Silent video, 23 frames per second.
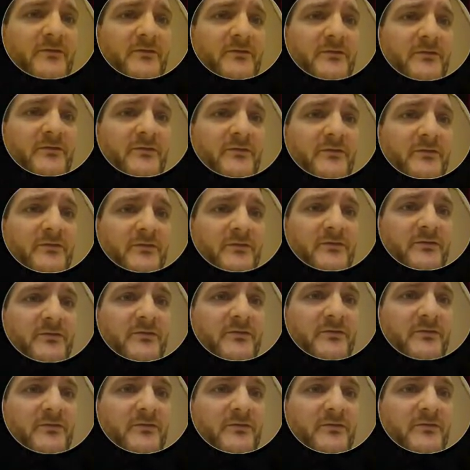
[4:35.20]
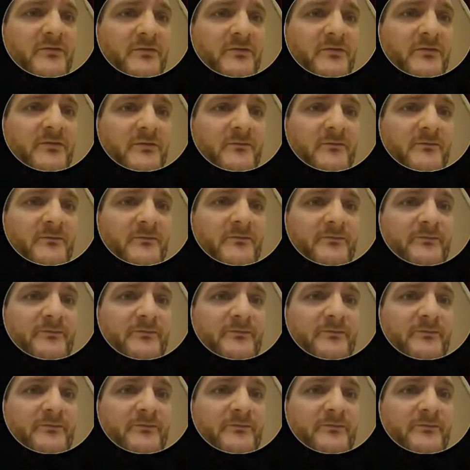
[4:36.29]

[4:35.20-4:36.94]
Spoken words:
Nobody speaks.